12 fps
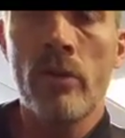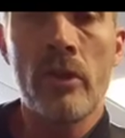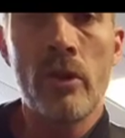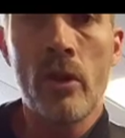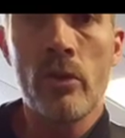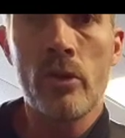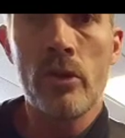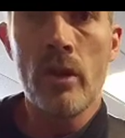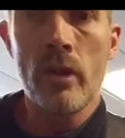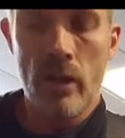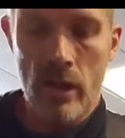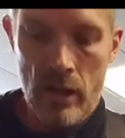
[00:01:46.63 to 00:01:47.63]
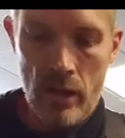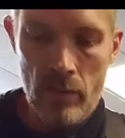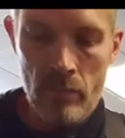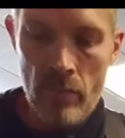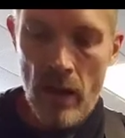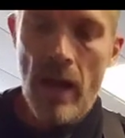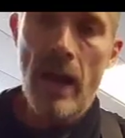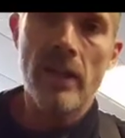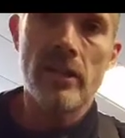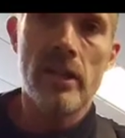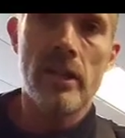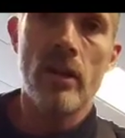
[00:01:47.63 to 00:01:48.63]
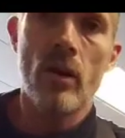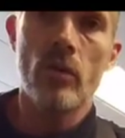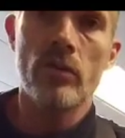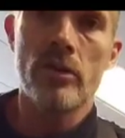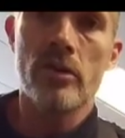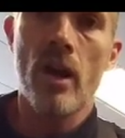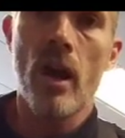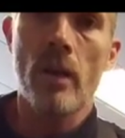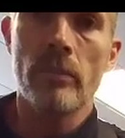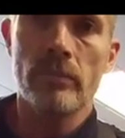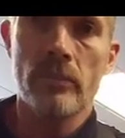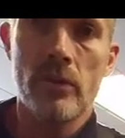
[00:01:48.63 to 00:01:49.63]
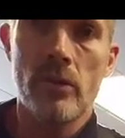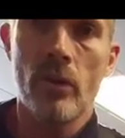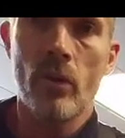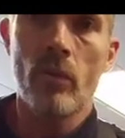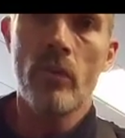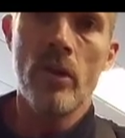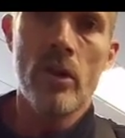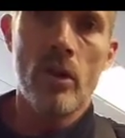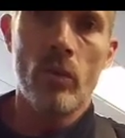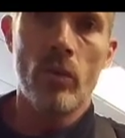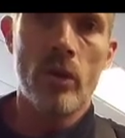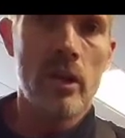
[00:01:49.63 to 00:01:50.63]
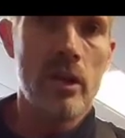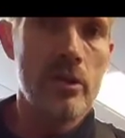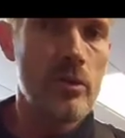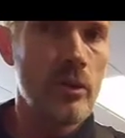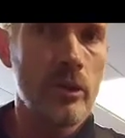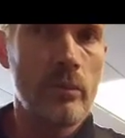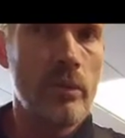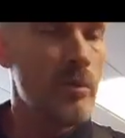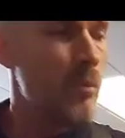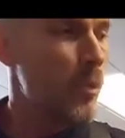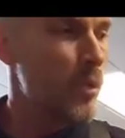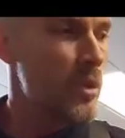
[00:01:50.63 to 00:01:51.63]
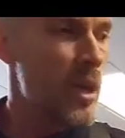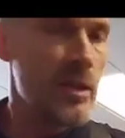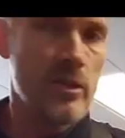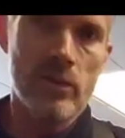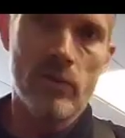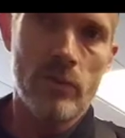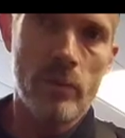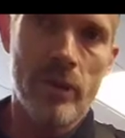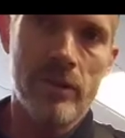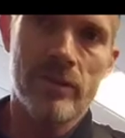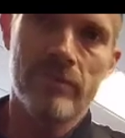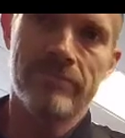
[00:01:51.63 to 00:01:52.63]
another high D on the top. So we'll get into a little bit more of that in just a few minutes.